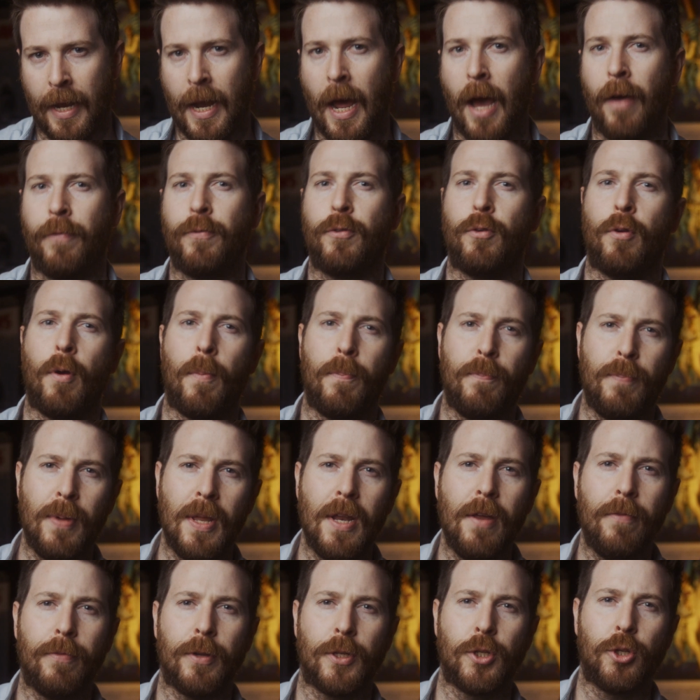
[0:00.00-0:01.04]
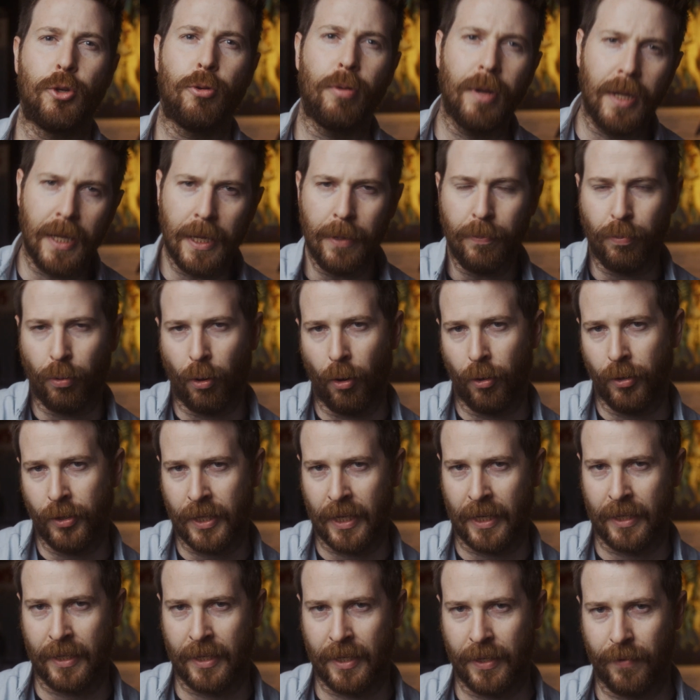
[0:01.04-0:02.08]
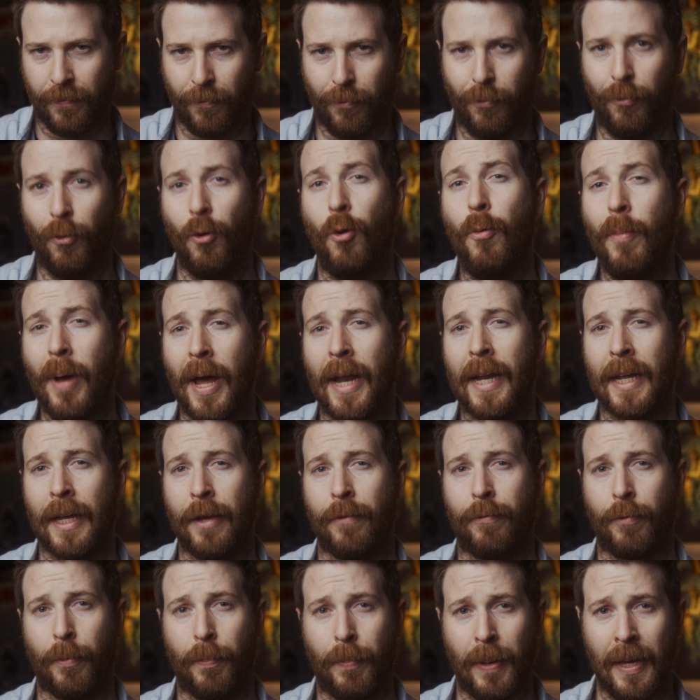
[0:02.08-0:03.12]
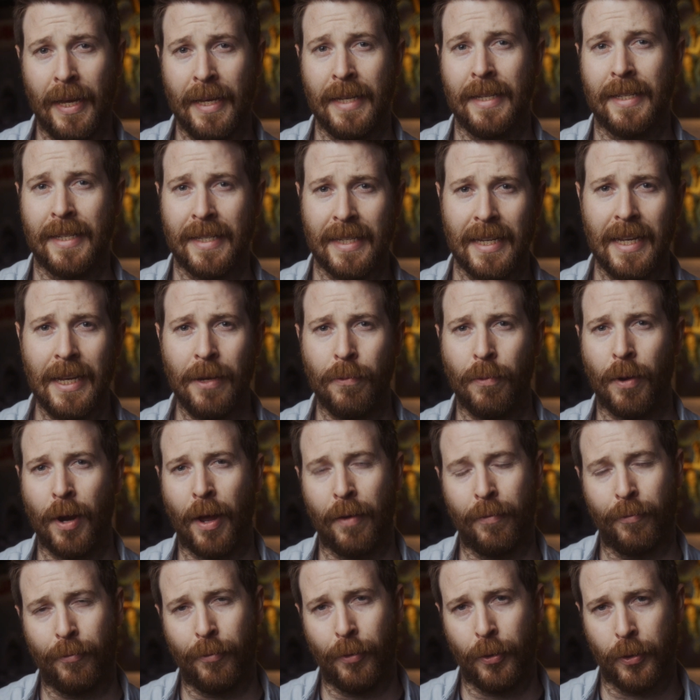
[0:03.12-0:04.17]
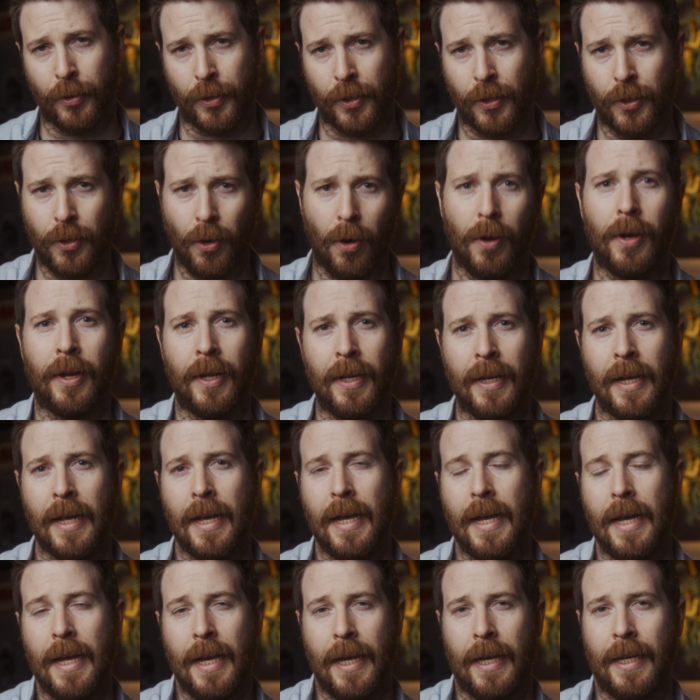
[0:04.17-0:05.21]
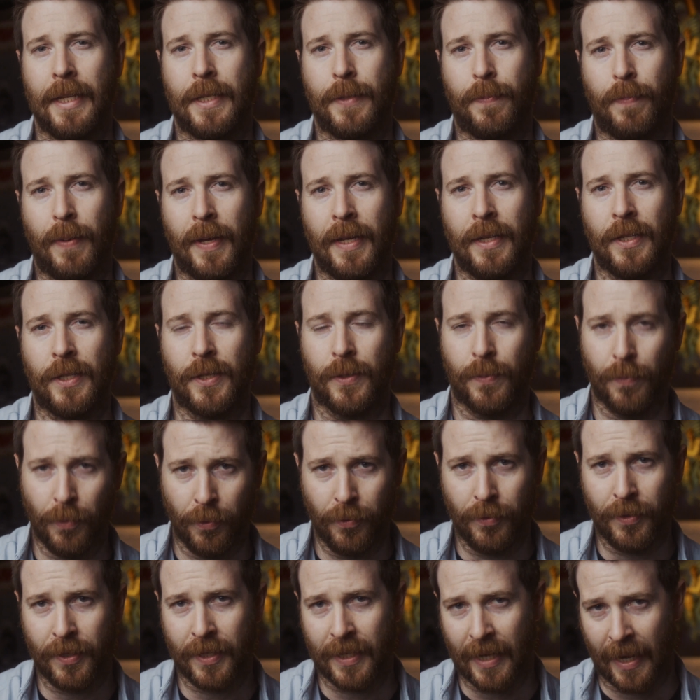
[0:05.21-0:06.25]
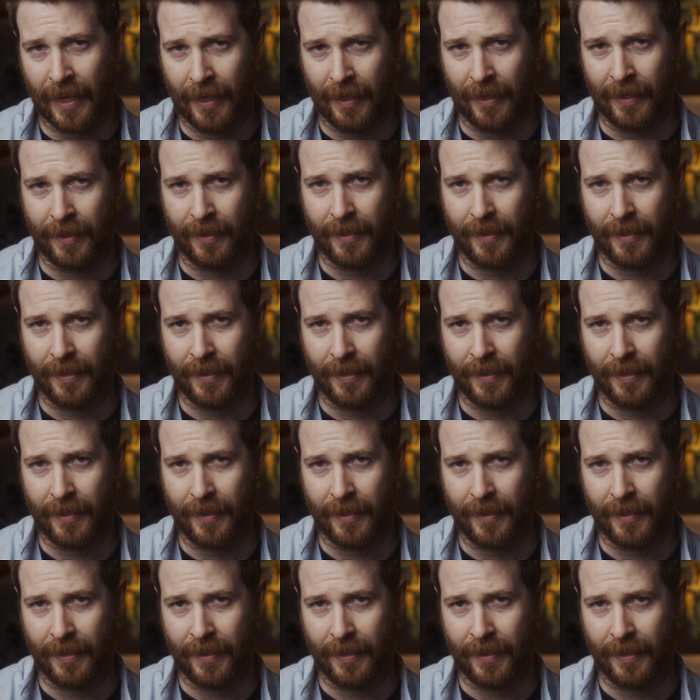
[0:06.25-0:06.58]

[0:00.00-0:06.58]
after a bit of a tricky process formatting it for PC when I first got it, it's been smooth sailing